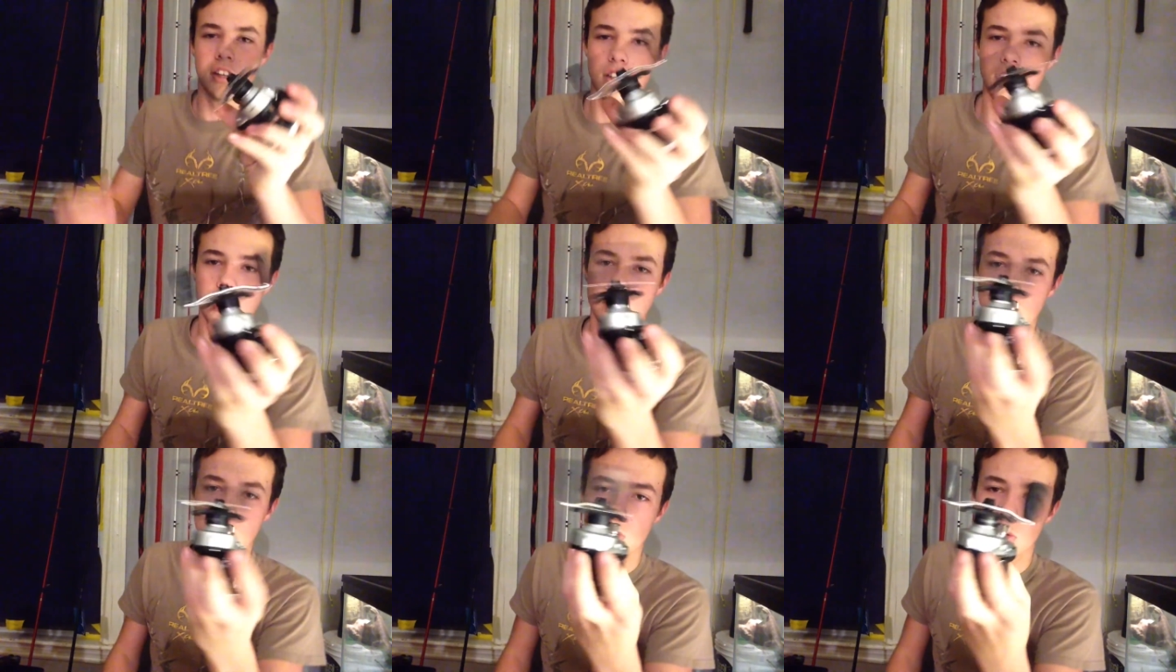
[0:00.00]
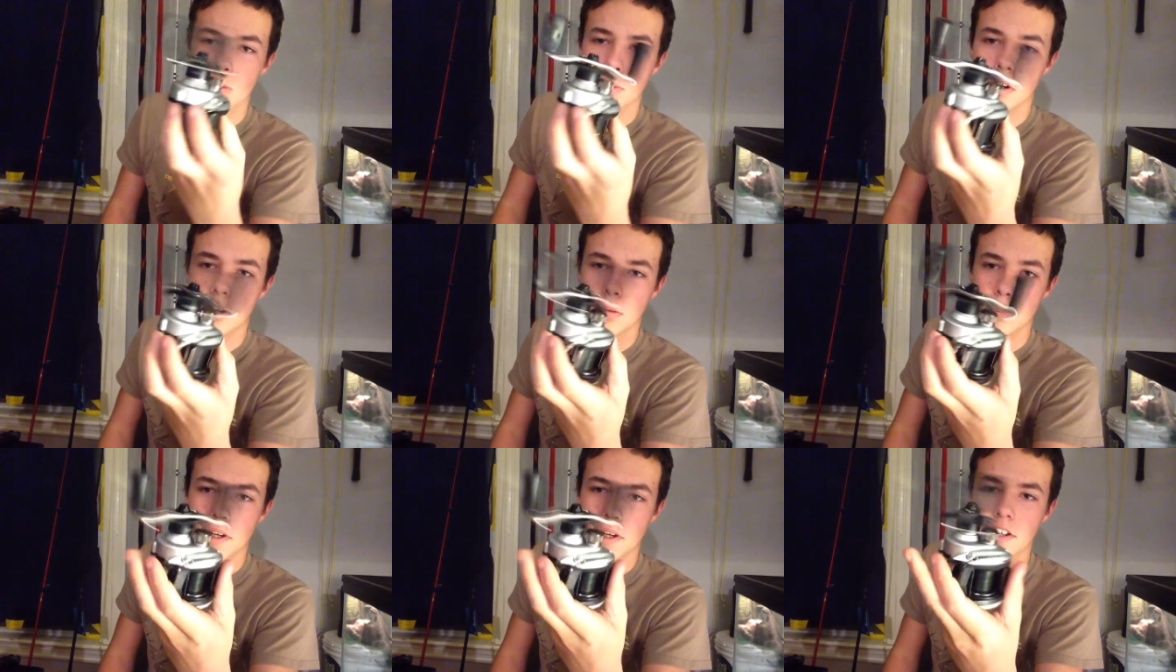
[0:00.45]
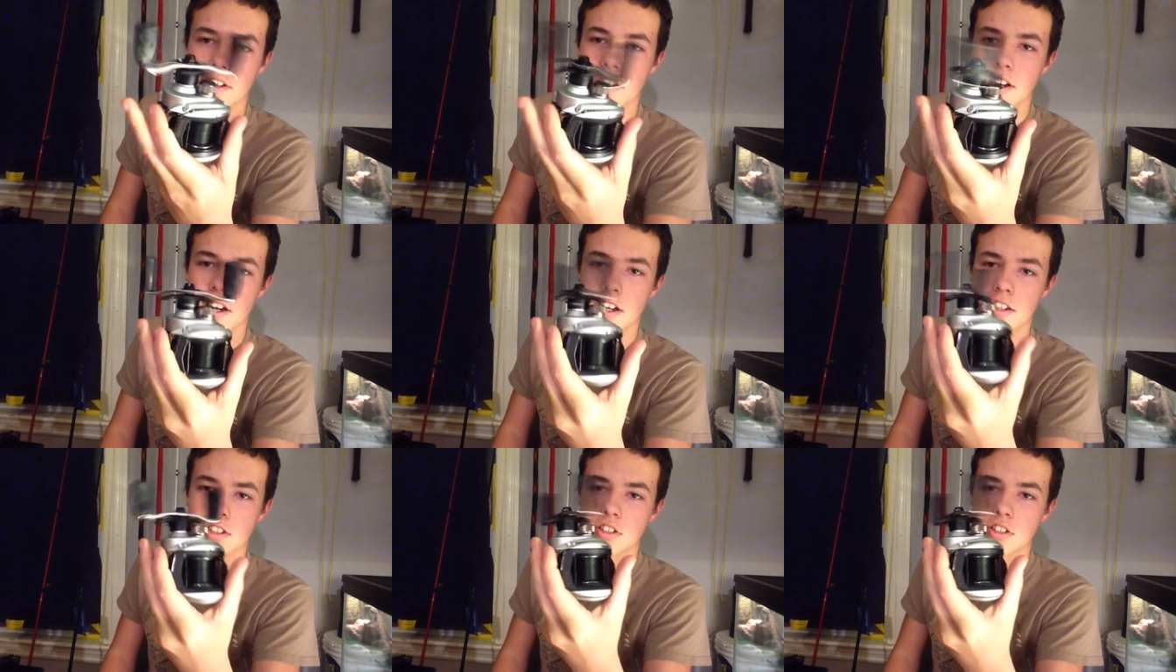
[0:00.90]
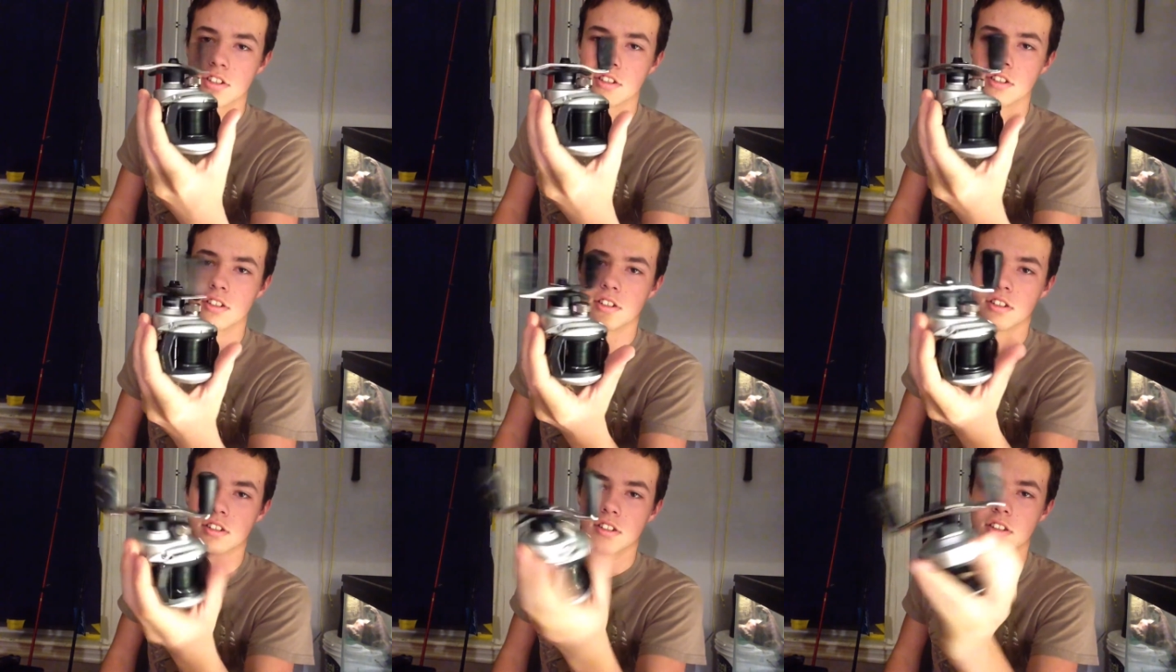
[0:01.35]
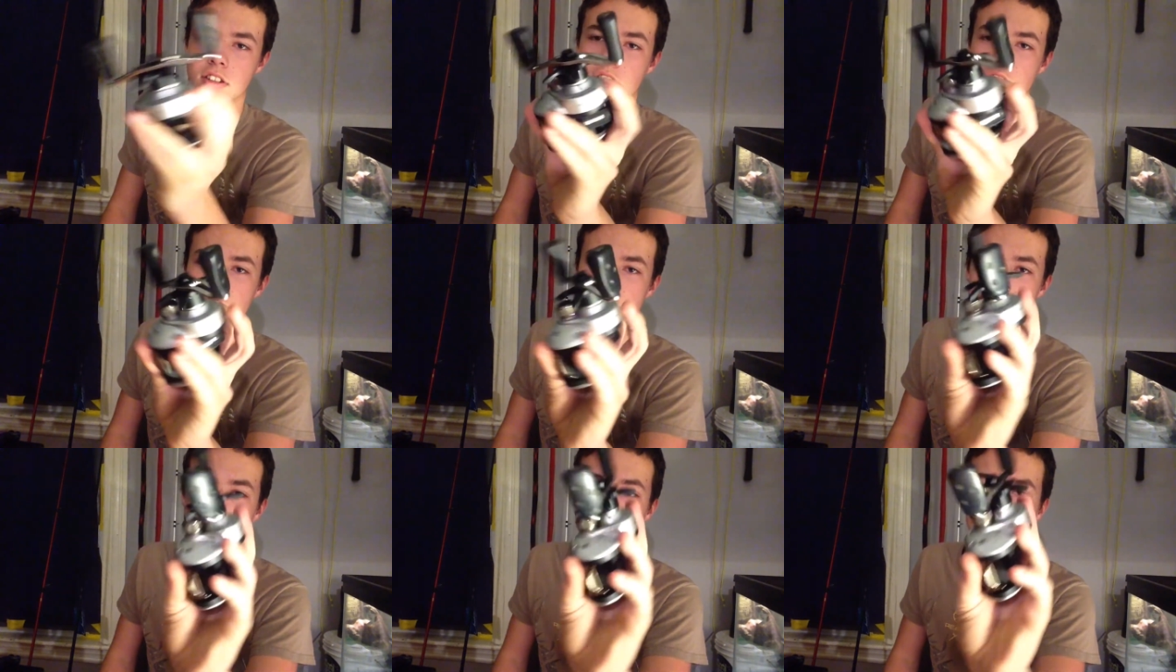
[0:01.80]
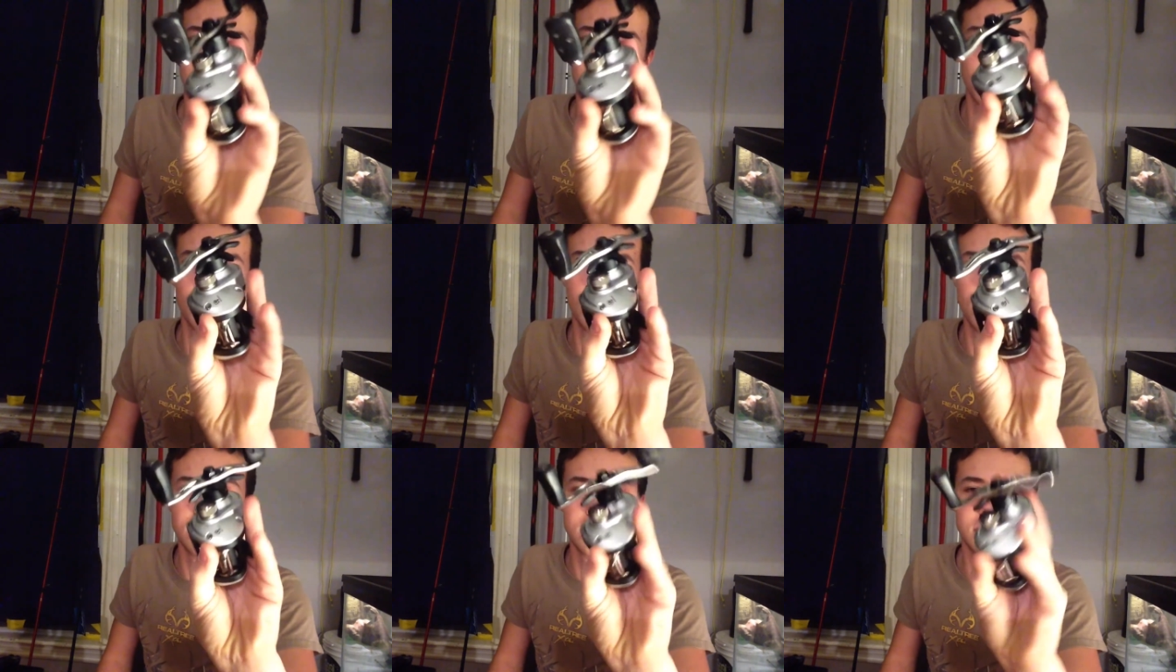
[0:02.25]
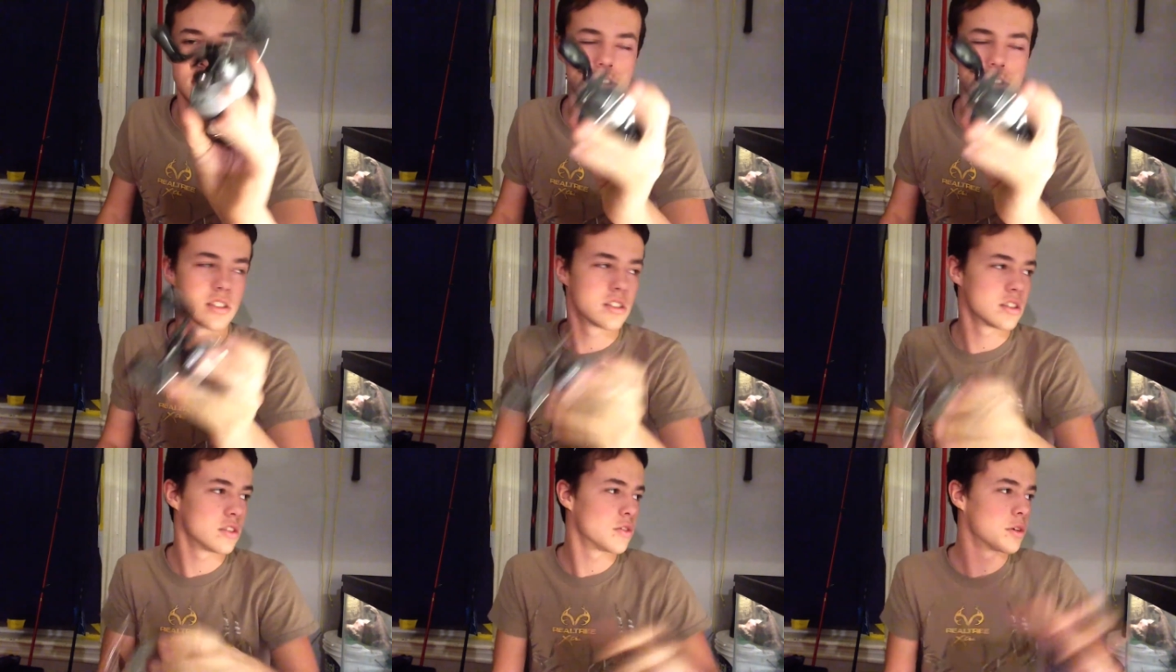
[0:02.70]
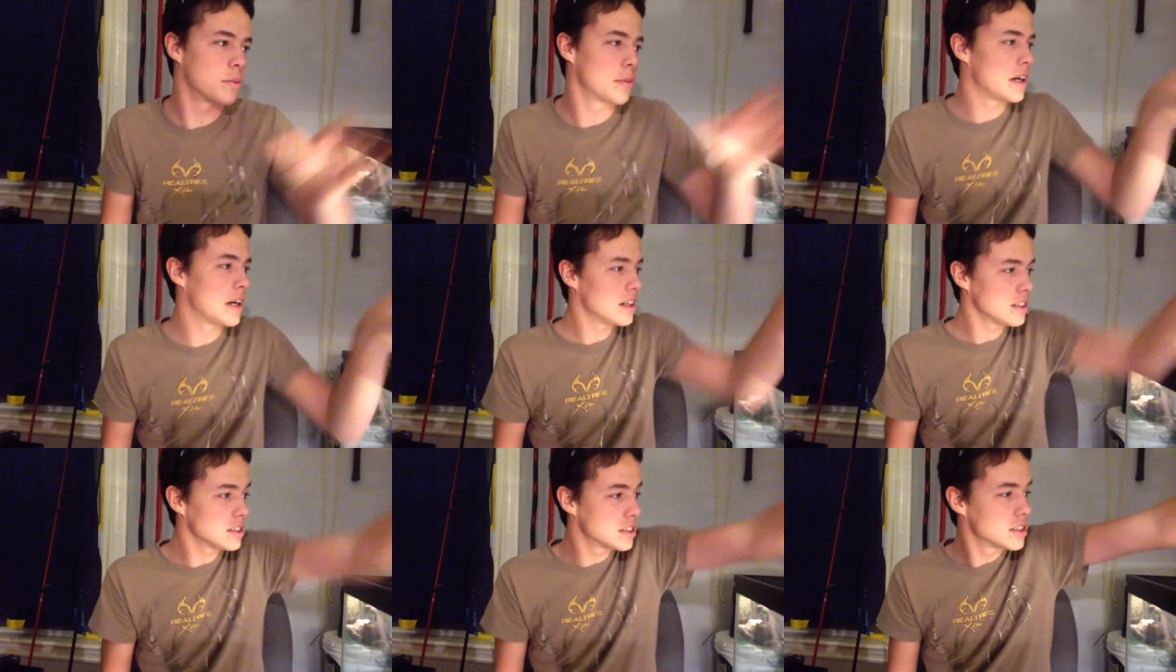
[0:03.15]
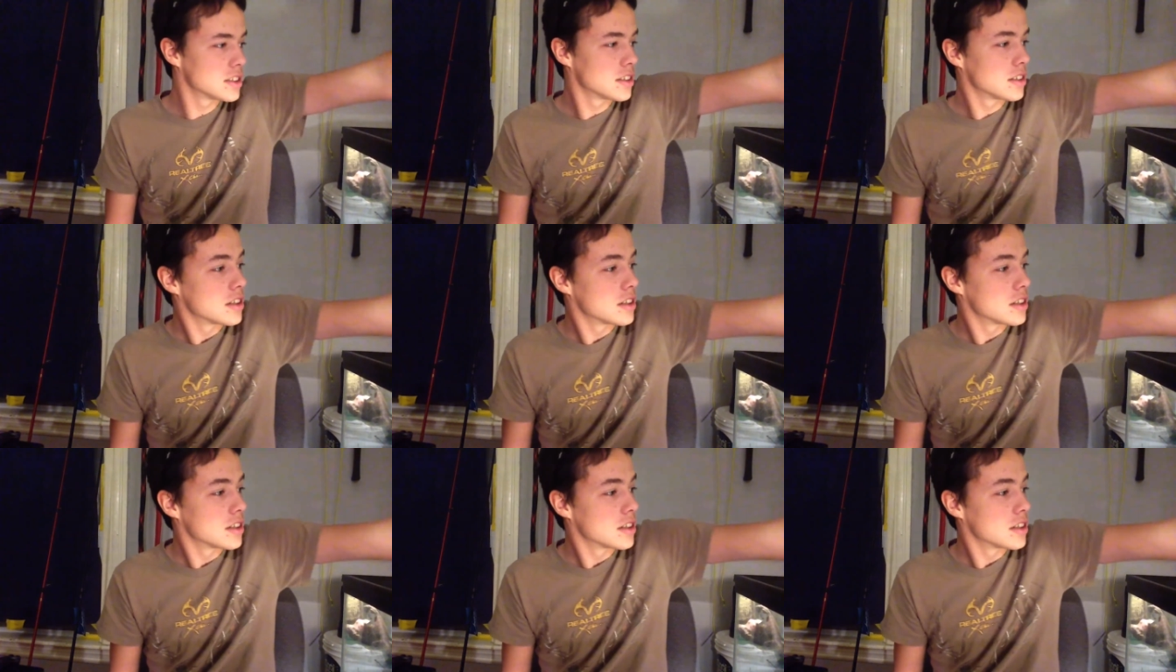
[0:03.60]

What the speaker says: This is a Walmart bait caster. That's an Abu Garcia Silver Max.